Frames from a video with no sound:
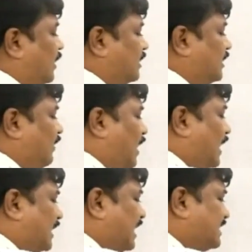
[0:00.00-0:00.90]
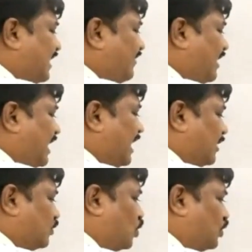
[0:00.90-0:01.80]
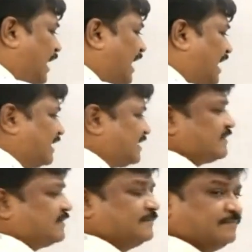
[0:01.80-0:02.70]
The water is leaving here through tail race.